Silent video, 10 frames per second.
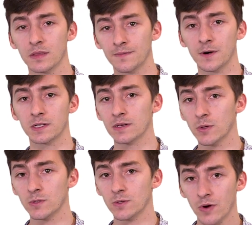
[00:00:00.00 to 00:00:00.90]
The first and
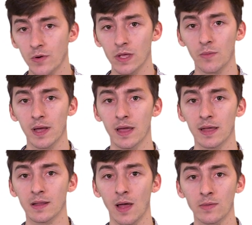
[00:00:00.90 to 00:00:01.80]
most draconian way to
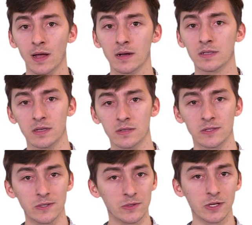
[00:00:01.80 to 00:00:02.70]
handle outliers is
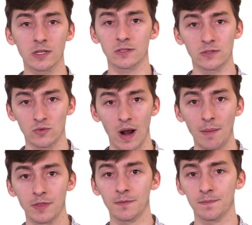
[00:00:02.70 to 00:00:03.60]
to just
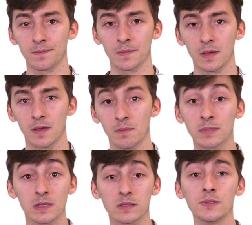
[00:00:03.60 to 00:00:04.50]
drop them.
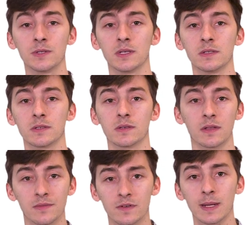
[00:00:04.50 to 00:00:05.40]
But this loses
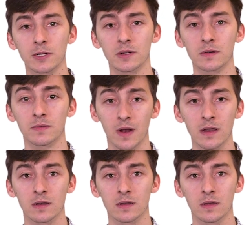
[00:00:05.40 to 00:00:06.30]
information,
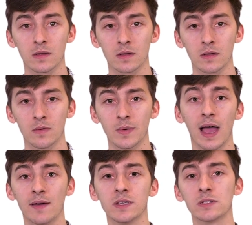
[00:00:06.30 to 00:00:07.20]
right? We
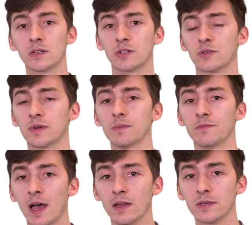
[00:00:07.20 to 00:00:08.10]
have these extreme
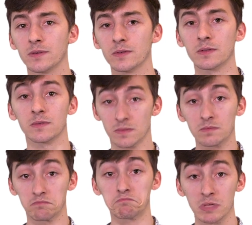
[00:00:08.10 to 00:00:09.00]
values, and
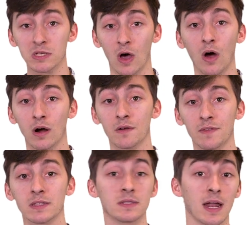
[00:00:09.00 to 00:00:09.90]
these are
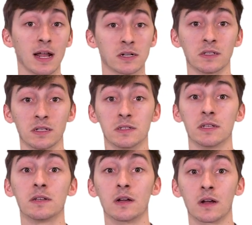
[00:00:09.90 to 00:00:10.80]
events that actually
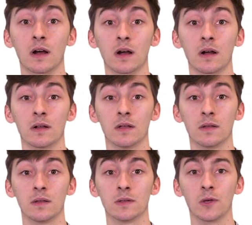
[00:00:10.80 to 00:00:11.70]
did occur.
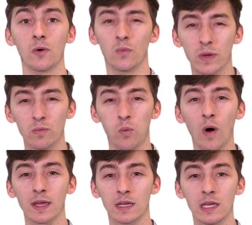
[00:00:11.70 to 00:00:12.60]
So we
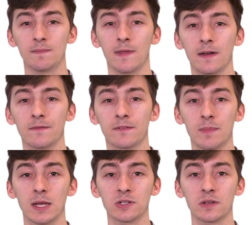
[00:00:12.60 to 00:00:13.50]
want to keep that
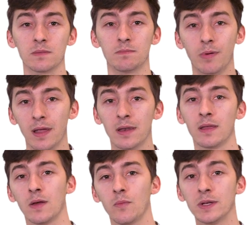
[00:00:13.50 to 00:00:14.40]
information, but
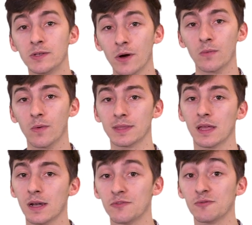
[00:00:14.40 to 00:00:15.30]
we don't want
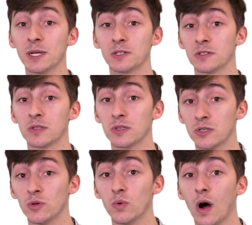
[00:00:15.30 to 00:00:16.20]
that information to
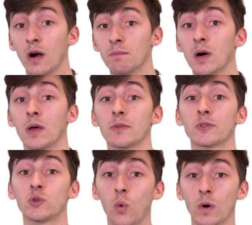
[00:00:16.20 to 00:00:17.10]
skew our model
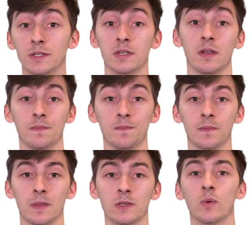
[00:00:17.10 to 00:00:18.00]
towards it.
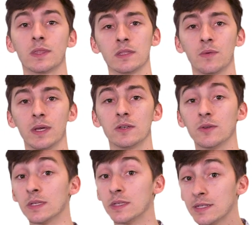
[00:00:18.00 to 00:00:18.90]
So one thing that we can
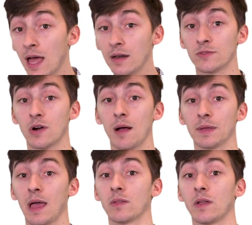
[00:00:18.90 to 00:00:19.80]
do instead of
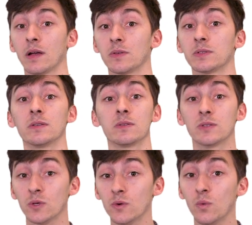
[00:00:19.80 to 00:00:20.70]
dropping outliers
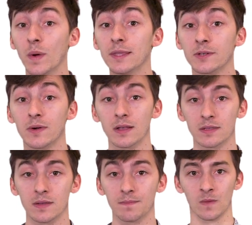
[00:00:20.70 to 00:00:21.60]
is to
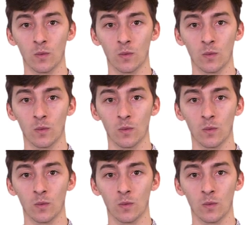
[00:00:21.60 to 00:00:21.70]
Winsorize them.